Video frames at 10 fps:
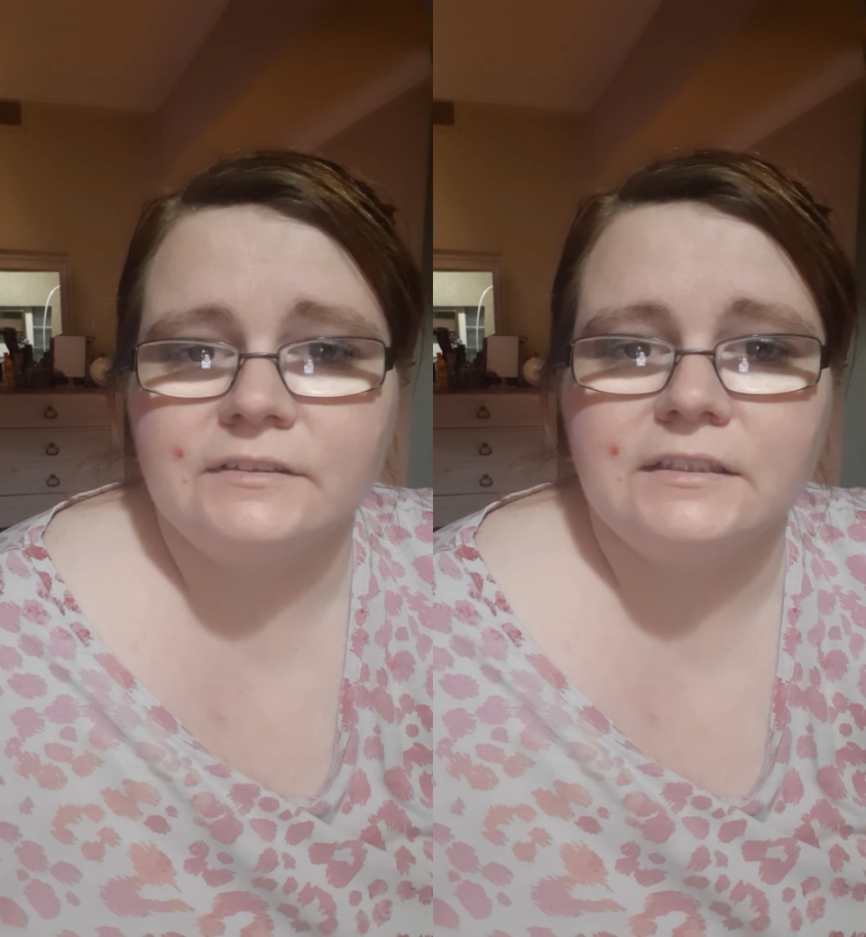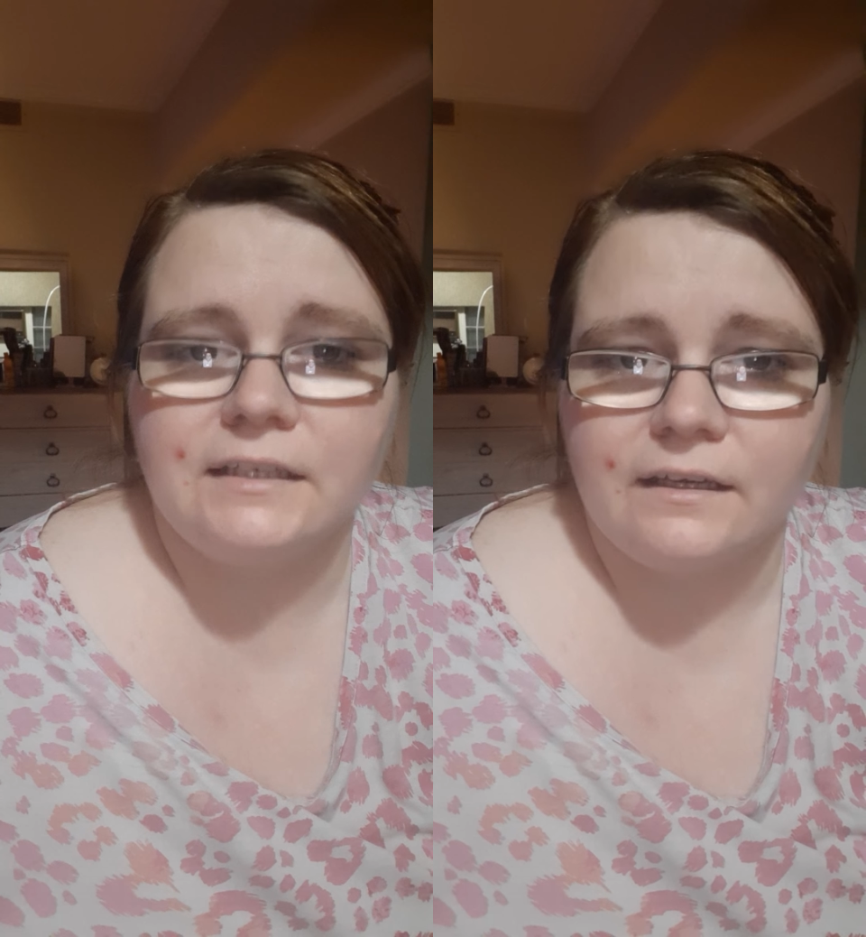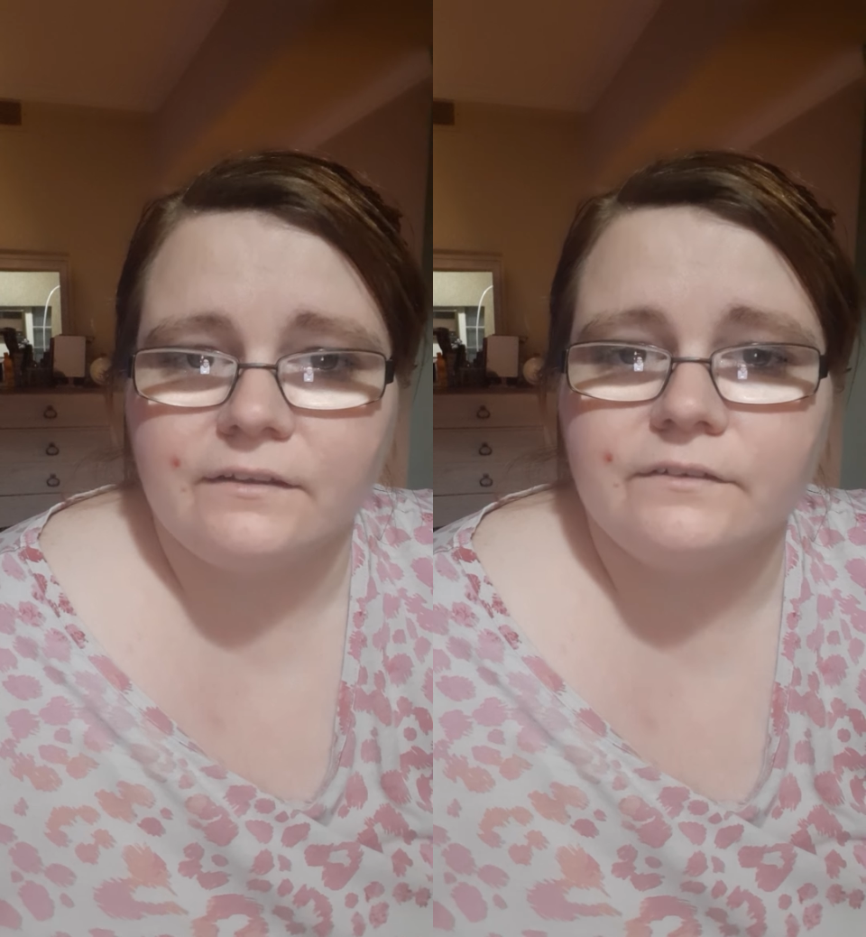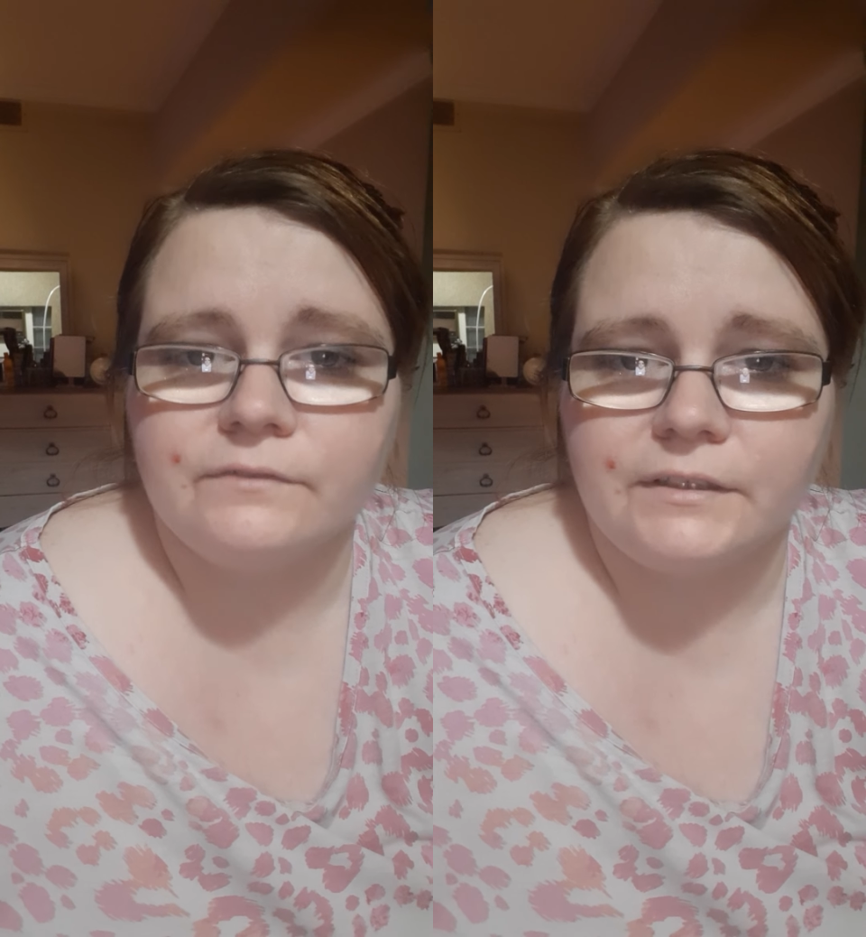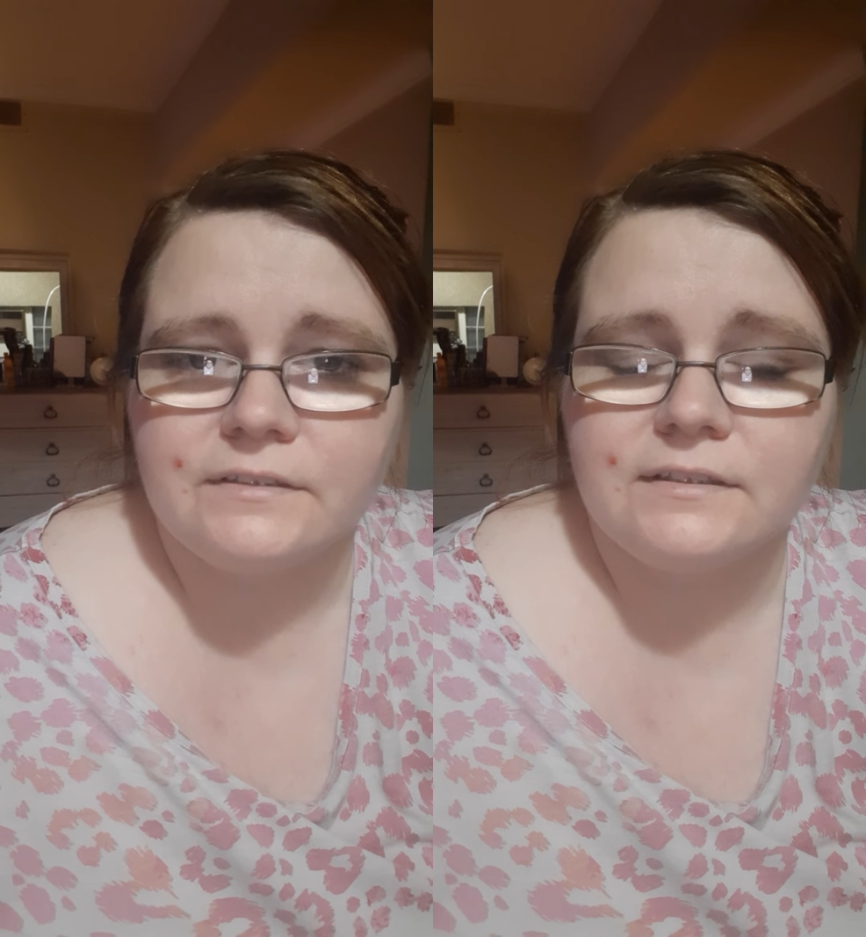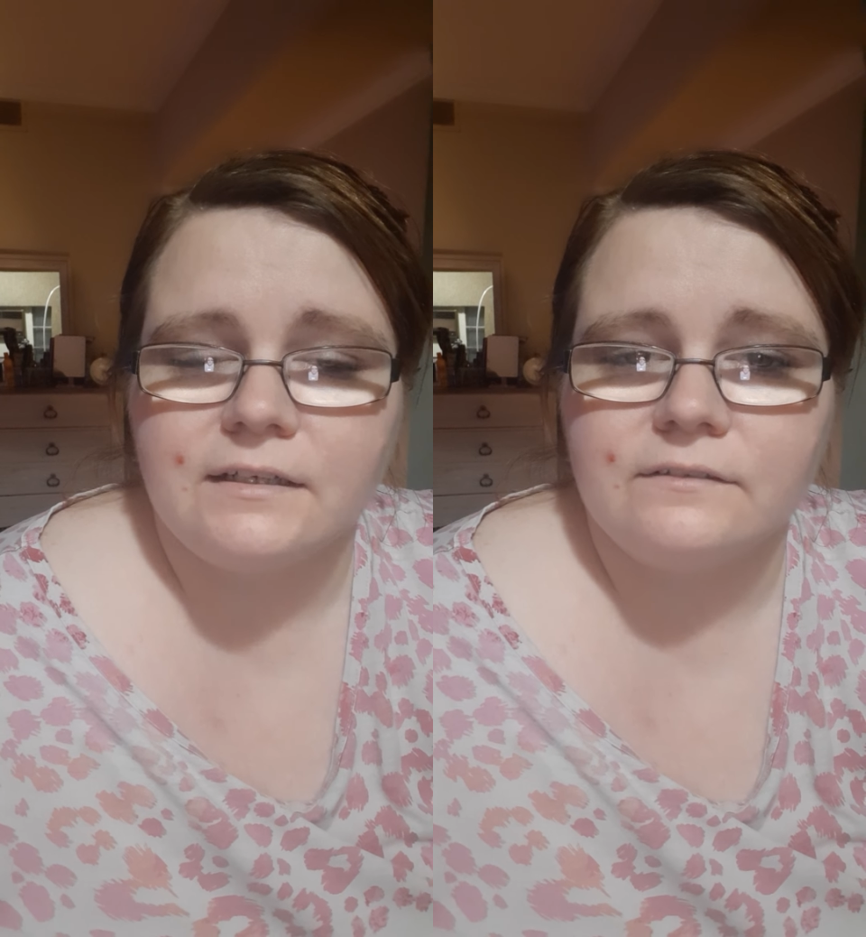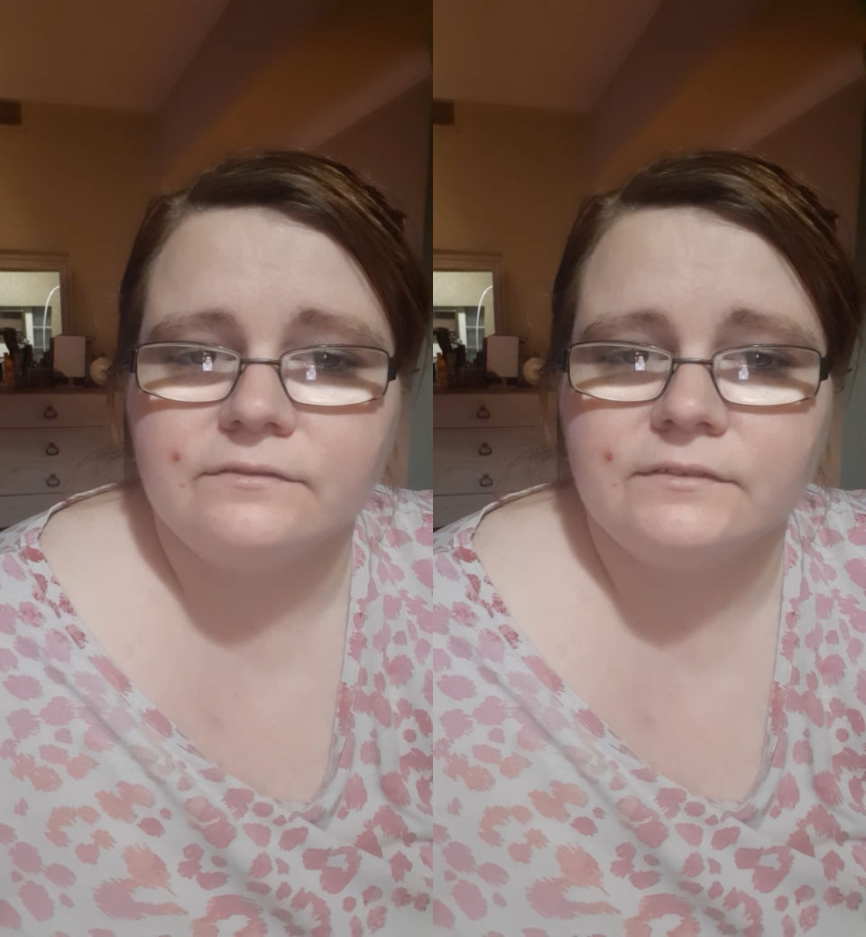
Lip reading: together for yourself.